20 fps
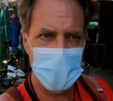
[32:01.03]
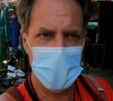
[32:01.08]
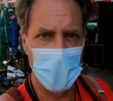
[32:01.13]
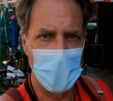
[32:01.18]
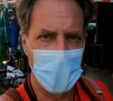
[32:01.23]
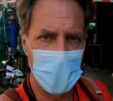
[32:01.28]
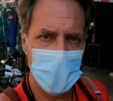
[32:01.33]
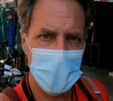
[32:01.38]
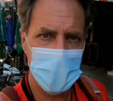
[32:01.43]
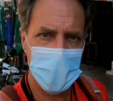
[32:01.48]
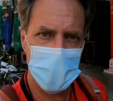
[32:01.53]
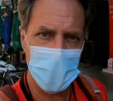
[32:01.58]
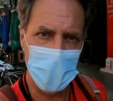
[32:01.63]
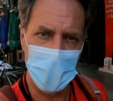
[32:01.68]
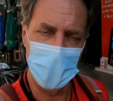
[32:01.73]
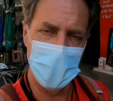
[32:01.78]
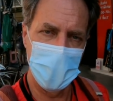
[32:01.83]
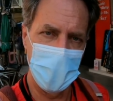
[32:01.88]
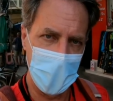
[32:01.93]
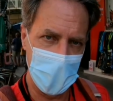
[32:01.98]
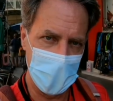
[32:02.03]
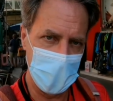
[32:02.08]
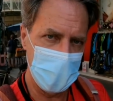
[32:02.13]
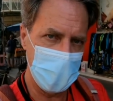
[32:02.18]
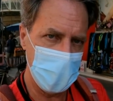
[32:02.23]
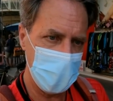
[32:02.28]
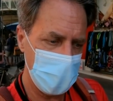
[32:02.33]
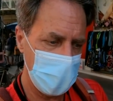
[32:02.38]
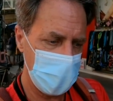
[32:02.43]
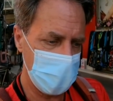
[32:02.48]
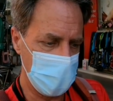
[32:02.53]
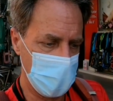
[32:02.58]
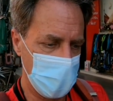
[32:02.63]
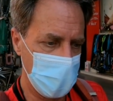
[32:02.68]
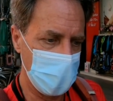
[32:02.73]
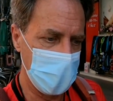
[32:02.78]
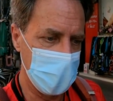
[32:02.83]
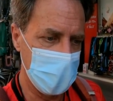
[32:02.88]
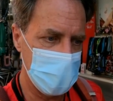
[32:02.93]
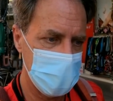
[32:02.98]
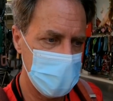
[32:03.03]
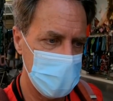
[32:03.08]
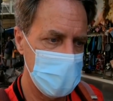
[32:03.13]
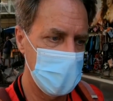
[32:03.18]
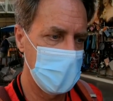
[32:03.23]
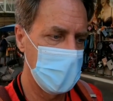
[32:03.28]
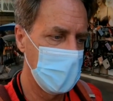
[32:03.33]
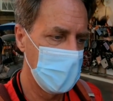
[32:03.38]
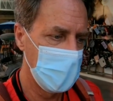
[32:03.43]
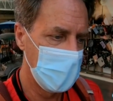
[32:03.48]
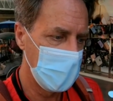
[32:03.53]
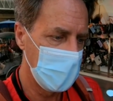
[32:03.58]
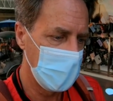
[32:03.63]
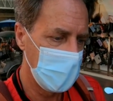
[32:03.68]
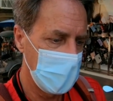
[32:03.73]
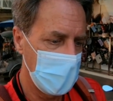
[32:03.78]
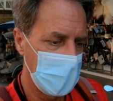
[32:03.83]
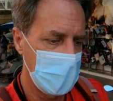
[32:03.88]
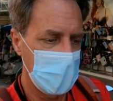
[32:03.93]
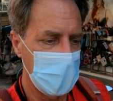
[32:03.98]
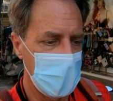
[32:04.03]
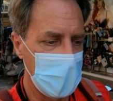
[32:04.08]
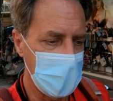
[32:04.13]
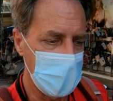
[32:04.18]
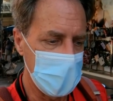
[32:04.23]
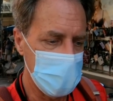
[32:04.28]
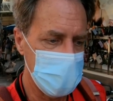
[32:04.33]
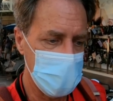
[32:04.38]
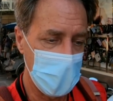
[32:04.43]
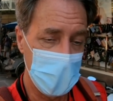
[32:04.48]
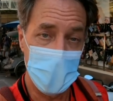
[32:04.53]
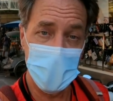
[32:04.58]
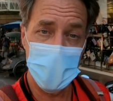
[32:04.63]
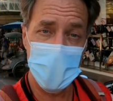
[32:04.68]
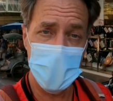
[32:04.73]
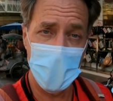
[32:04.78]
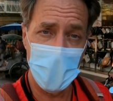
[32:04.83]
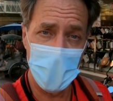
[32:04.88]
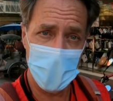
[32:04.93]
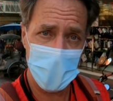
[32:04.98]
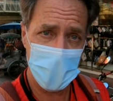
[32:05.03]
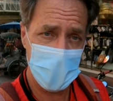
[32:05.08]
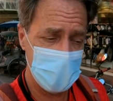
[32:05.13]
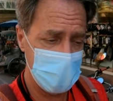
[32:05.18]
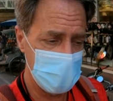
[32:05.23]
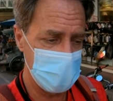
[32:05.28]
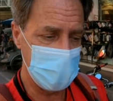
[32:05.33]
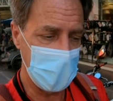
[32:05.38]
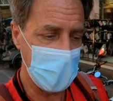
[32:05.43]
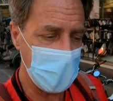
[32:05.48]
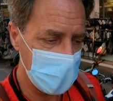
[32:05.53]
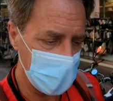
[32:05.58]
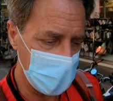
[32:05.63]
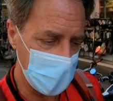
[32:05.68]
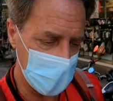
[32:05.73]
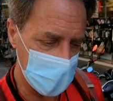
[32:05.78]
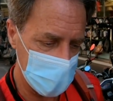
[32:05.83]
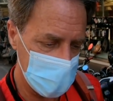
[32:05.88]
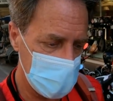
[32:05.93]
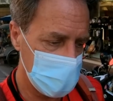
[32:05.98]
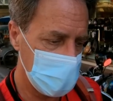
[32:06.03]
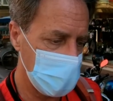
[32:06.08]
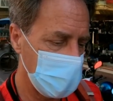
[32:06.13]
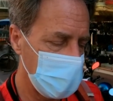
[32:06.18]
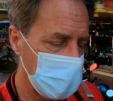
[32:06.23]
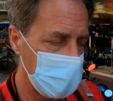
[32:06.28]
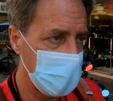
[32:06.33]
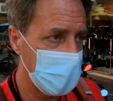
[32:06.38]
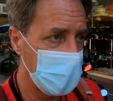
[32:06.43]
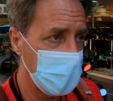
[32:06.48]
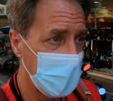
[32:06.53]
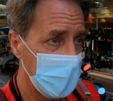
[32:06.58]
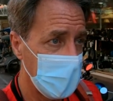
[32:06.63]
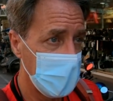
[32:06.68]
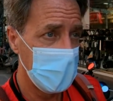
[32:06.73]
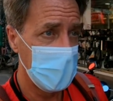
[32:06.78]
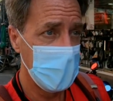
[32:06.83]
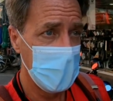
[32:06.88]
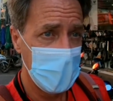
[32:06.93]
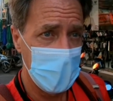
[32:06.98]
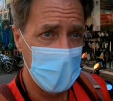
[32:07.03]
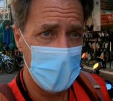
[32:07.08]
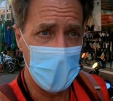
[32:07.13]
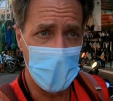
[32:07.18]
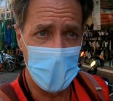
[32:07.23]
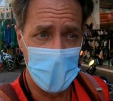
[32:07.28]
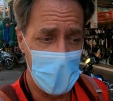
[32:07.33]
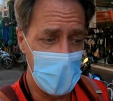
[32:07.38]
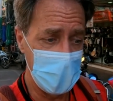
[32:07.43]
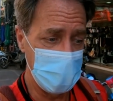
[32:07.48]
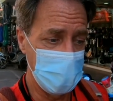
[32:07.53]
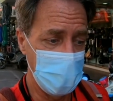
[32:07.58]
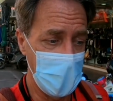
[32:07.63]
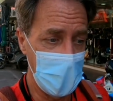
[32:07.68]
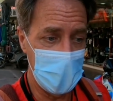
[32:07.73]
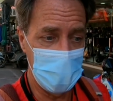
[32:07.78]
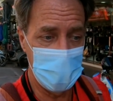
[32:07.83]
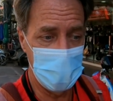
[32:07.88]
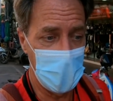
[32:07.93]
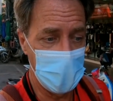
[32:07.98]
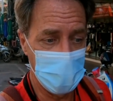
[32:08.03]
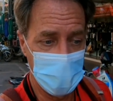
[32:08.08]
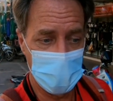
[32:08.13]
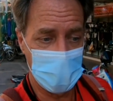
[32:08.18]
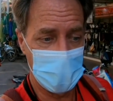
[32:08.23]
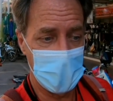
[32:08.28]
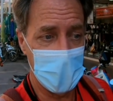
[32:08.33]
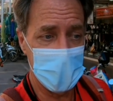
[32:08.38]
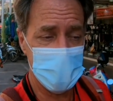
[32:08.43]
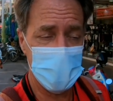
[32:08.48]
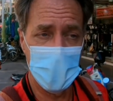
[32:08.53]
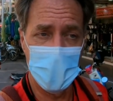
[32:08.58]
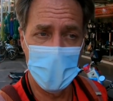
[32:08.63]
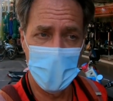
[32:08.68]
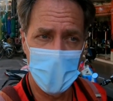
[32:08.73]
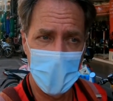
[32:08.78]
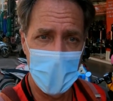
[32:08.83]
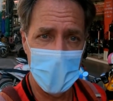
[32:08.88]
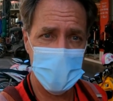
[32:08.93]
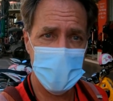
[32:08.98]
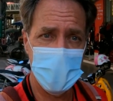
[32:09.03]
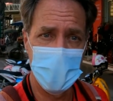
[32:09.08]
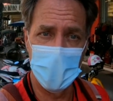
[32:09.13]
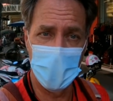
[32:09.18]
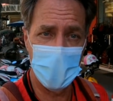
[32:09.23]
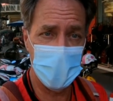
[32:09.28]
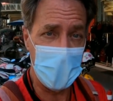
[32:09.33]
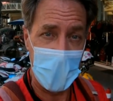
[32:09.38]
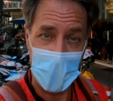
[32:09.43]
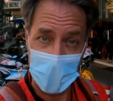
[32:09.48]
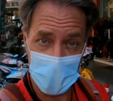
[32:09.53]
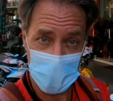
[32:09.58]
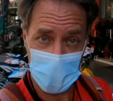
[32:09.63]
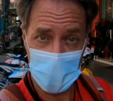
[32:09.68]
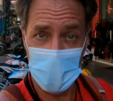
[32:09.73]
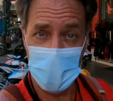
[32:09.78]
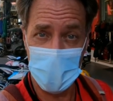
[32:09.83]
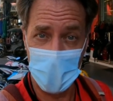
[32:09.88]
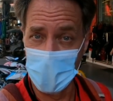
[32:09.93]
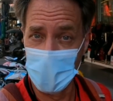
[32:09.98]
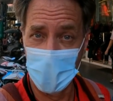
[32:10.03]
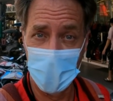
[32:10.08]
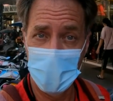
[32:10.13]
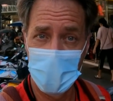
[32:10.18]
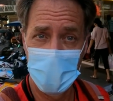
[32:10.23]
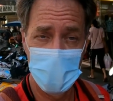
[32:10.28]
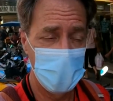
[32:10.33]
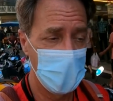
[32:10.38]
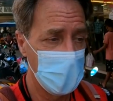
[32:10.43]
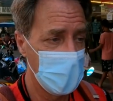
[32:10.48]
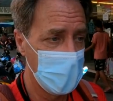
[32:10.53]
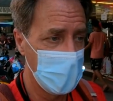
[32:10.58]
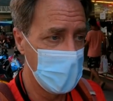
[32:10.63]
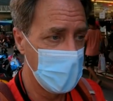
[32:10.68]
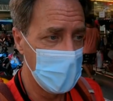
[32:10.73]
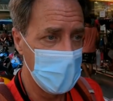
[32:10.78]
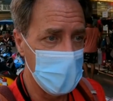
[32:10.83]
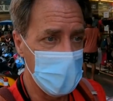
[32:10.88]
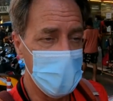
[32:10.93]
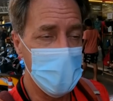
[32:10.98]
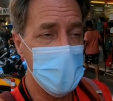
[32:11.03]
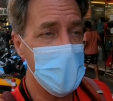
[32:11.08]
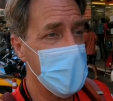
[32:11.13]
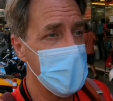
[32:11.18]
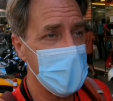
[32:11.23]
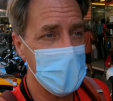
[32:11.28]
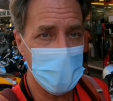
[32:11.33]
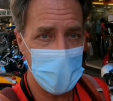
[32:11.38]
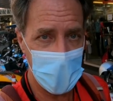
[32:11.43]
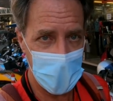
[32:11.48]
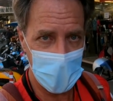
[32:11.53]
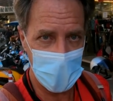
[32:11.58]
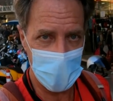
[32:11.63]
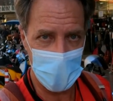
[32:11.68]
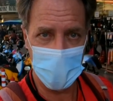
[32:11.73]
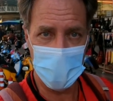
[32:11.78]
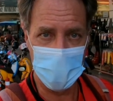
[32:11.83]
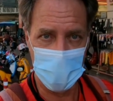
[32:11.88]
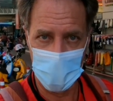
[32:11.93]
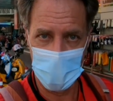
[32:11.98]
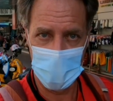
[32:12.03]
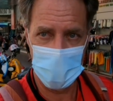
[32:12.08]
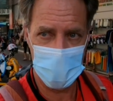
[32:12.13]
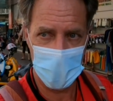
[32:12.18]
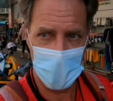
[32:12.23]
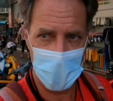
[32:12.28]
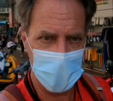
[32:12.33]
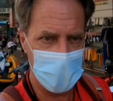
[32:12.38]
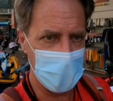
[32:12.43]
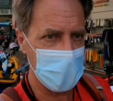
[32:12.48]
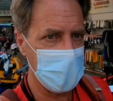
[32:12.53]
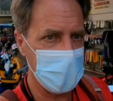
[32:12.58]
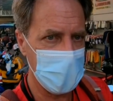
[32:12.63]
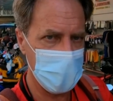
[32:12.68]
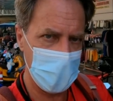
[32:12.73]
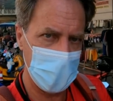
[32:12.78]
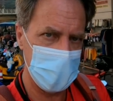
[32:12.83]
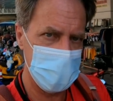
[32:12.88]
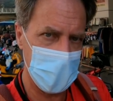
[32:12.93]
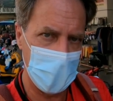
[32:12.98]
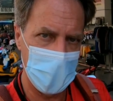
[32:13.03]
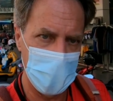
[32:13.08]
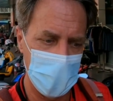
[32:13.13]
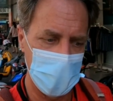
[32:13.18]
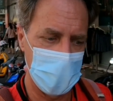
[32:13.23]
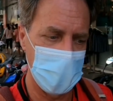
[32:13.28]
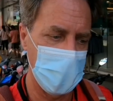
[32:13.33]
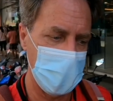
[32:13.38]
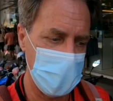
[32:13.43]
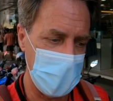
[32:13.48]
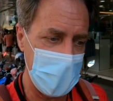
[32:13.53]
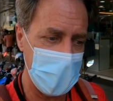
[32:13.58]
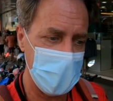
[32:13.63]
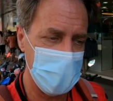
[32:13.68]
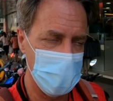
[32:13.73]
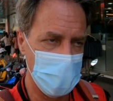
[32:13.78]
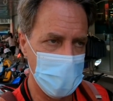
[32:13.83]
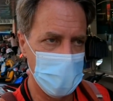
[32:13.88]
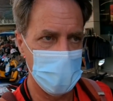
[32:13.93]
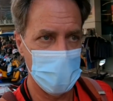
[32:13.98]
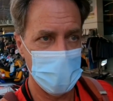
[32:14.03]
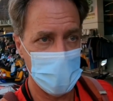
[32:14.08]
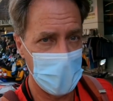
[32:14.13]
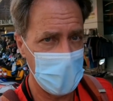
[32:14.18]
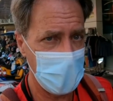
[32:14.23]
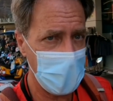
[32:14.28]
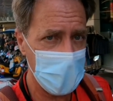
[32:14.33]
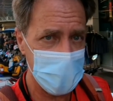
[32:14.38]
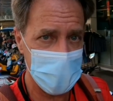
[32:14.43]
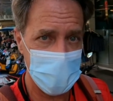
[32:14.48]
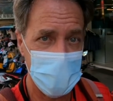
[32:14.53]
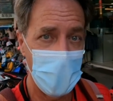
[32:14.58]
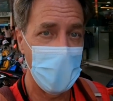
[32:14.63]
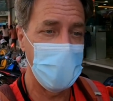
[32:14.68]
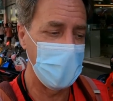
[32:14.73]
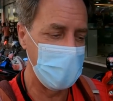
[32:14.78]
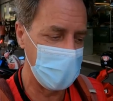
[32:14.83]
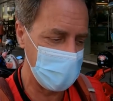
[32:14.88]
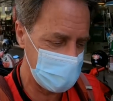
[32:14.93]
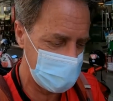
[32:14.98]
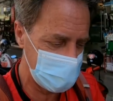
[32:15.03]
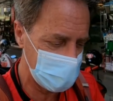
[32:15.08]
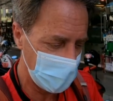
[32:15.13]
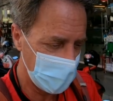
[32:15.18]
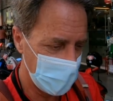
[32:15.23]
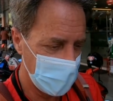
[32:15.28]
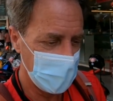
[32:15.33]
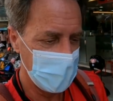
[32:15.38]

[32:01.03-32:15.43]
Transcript: songs are available through this Shutterstock database, but I'm guessing there has to be thousands of them. Many hundreds, and I think it creeps up into the thousands. There's a lot of songs.